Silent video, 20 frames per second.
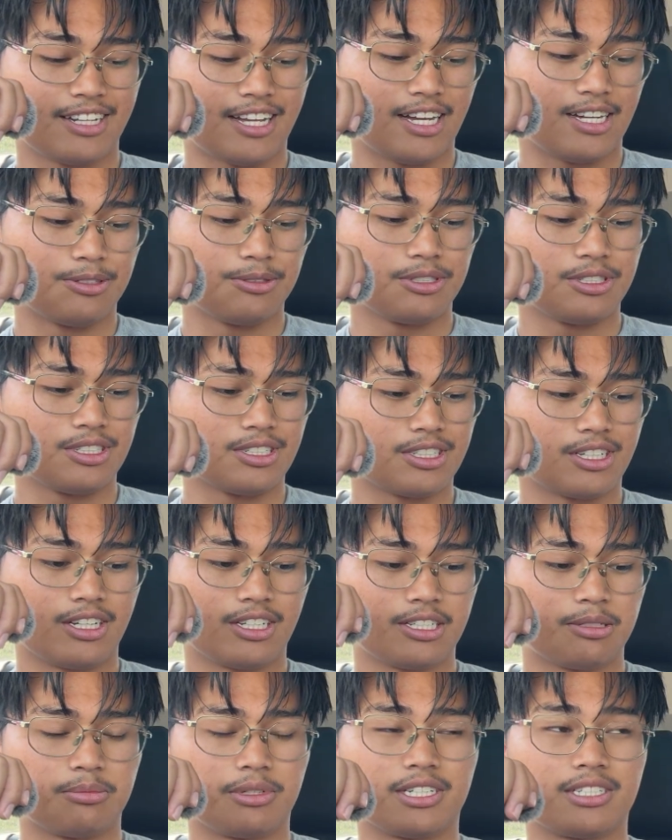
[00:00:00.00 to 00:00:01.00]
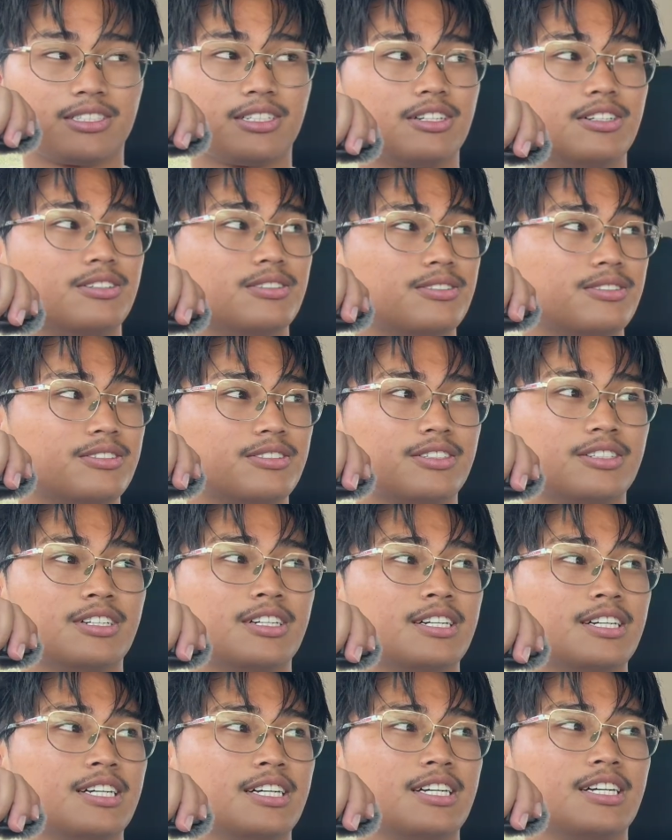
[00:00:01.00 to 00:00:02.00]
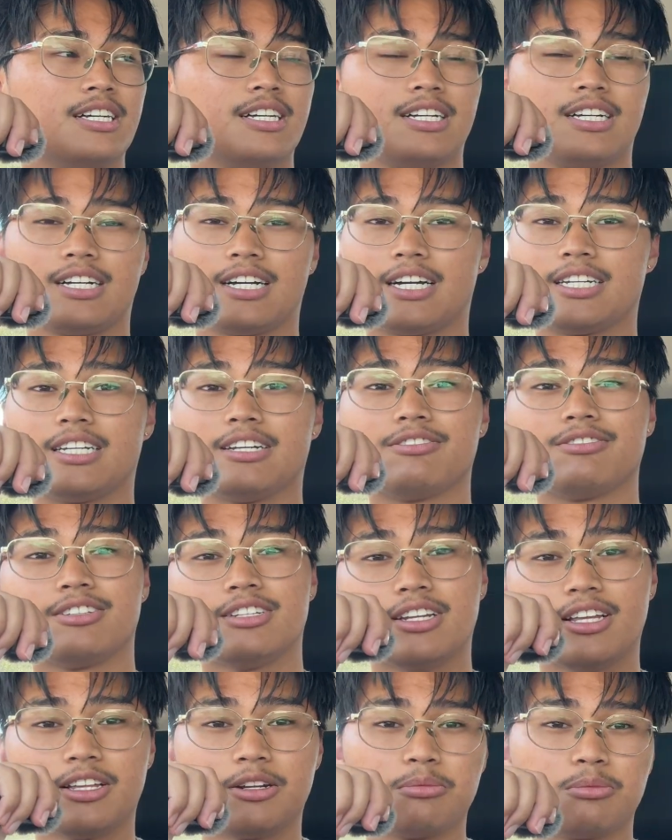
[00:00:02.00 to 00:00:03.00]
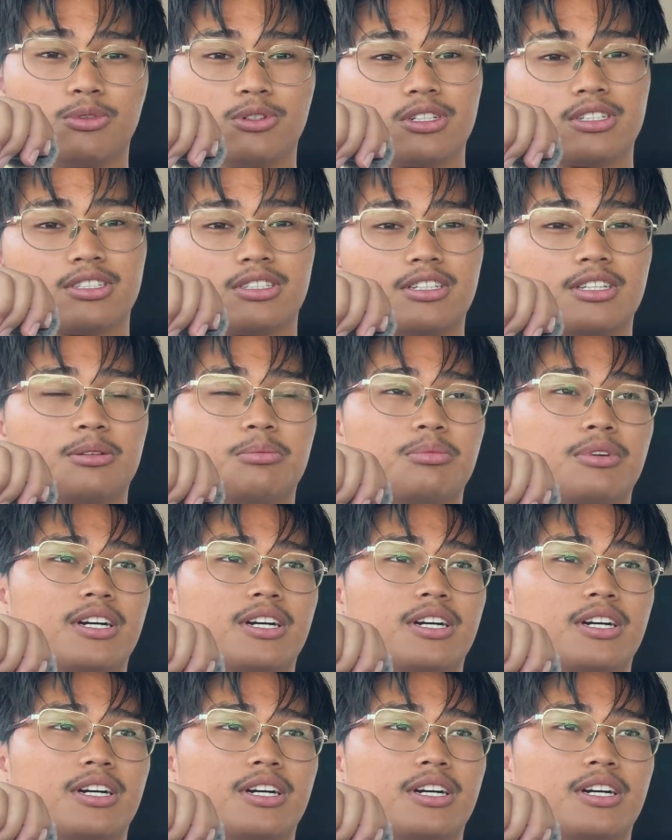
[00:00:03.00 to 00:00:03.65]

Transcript: I was just cooking myself. I definitely needed more sleep.